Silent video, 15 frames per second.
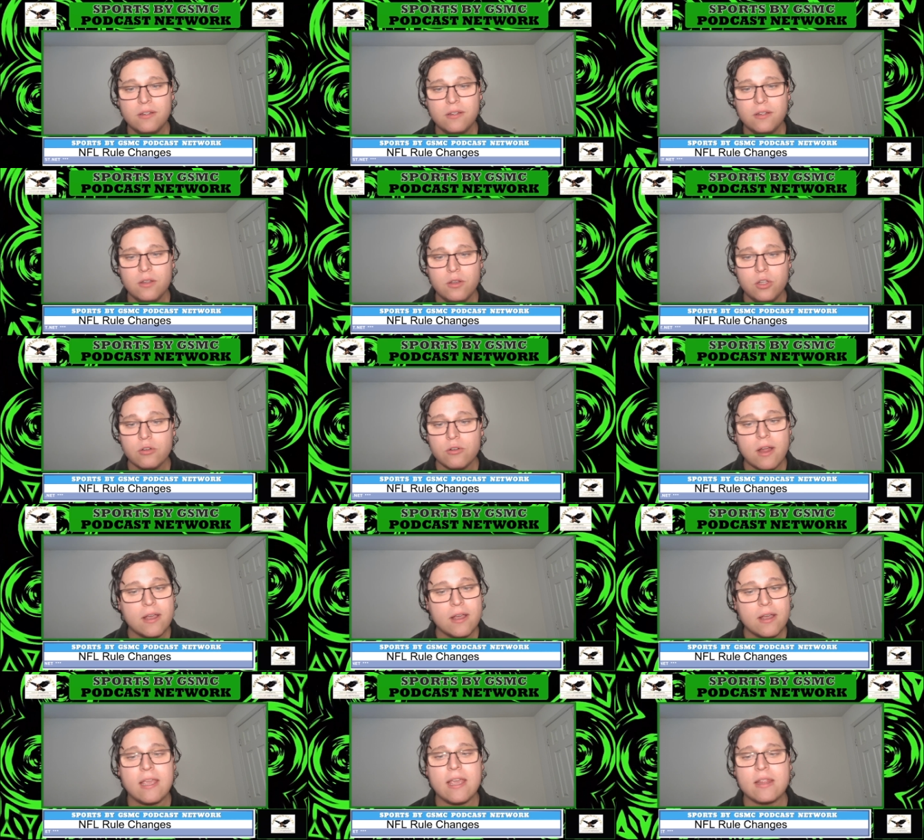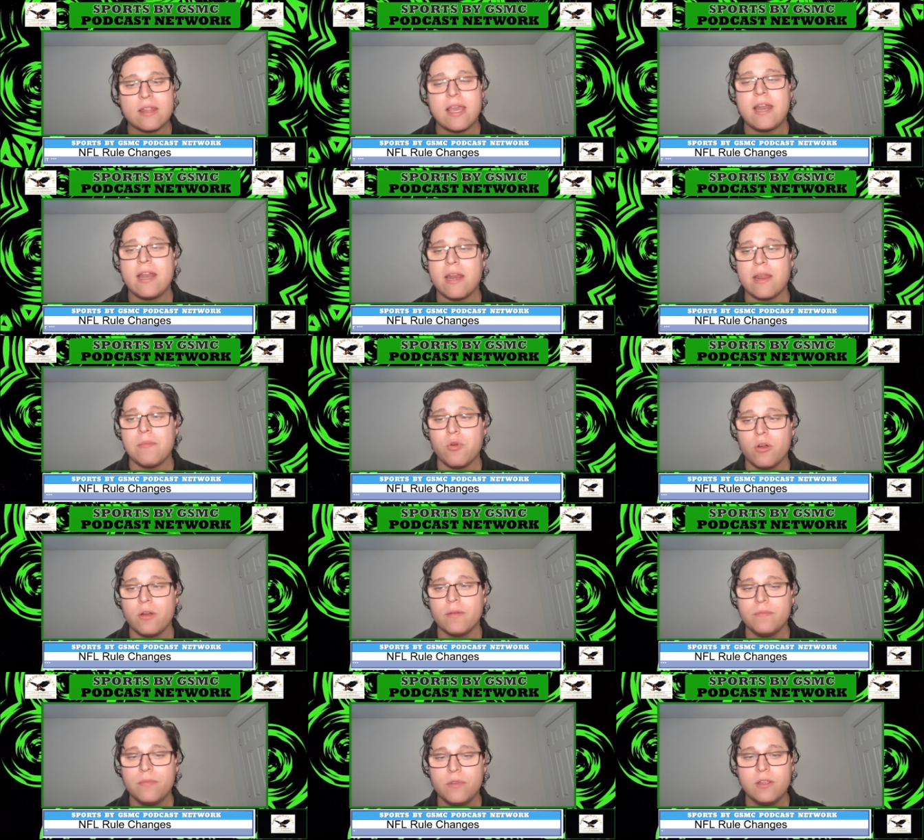You're not going to get that anymore.
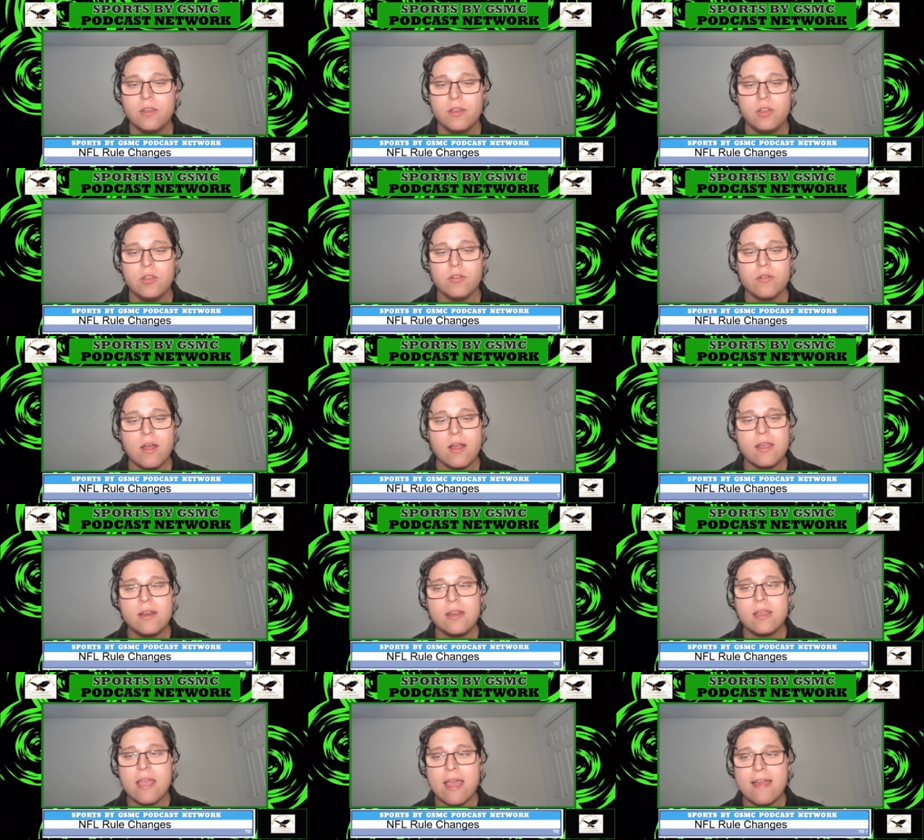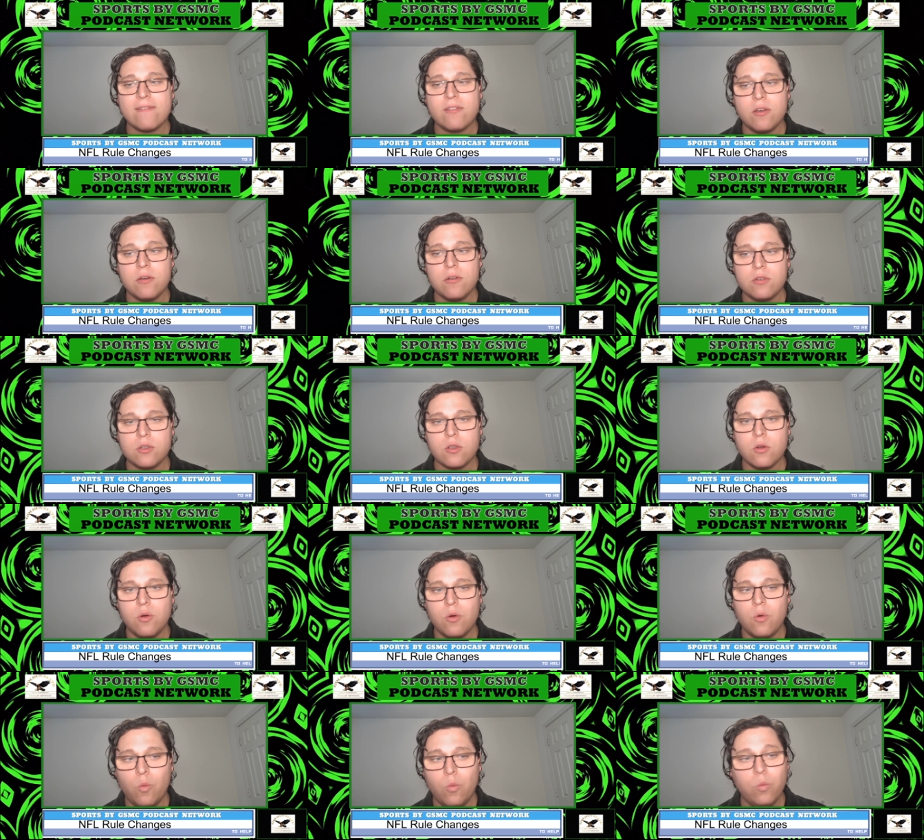You're not going to get those
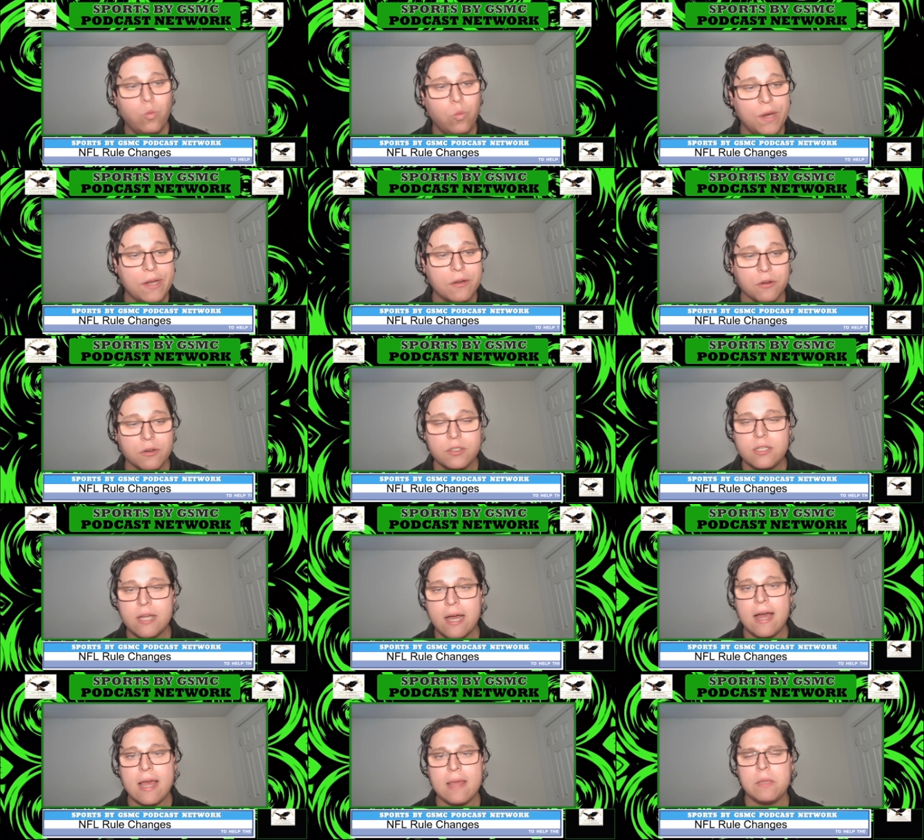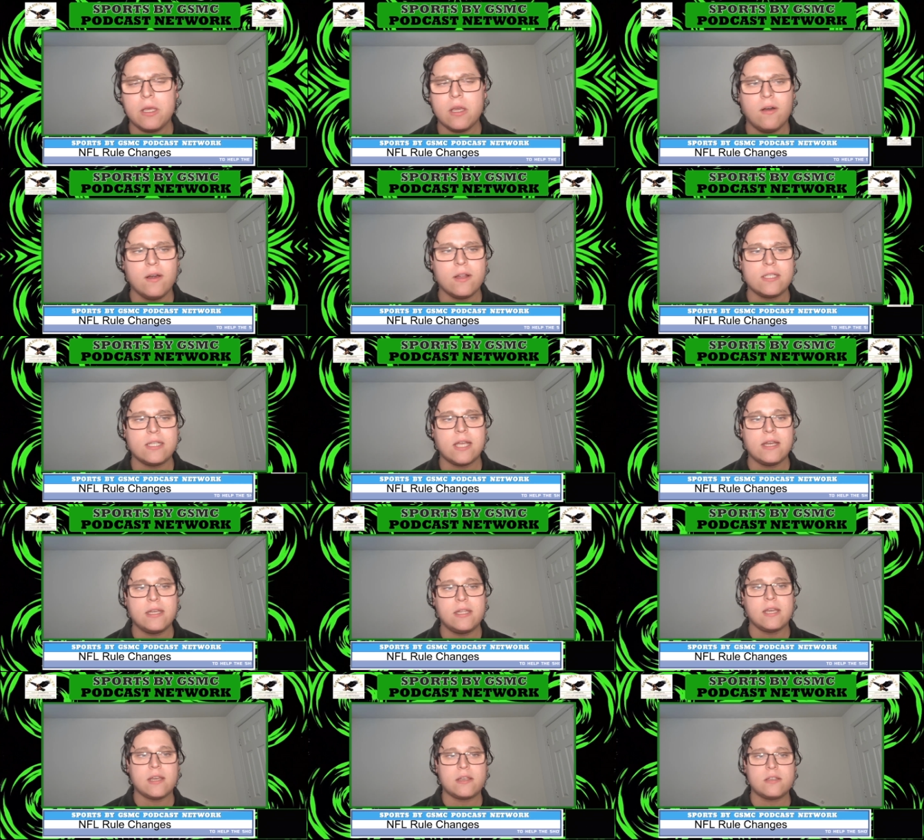weird timing onside
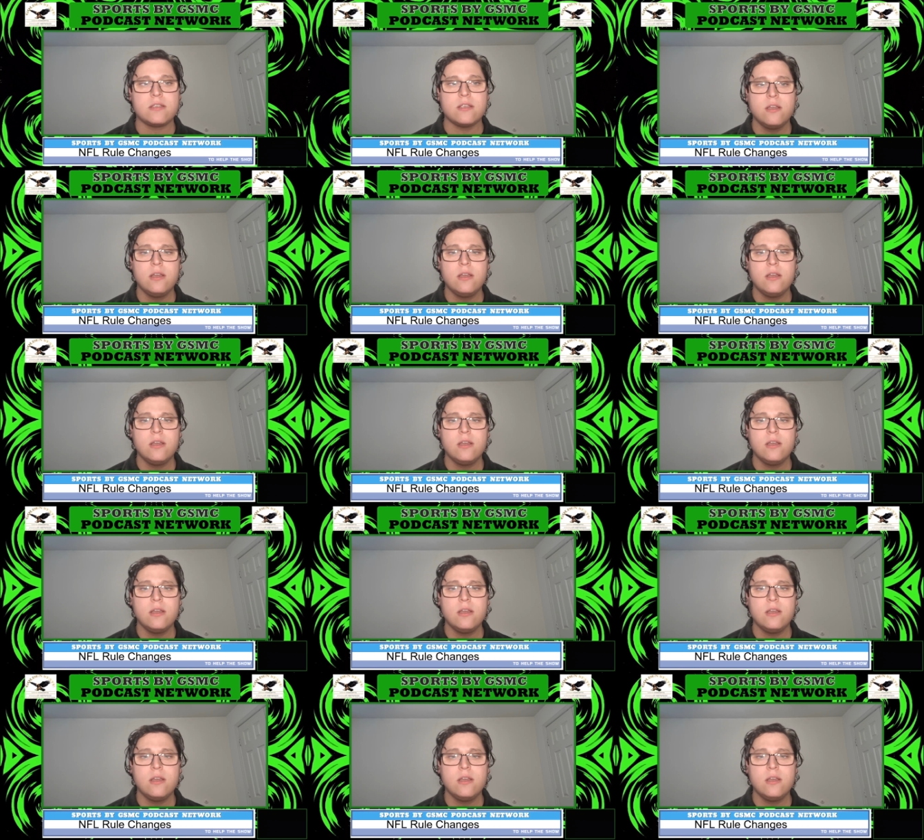kicks.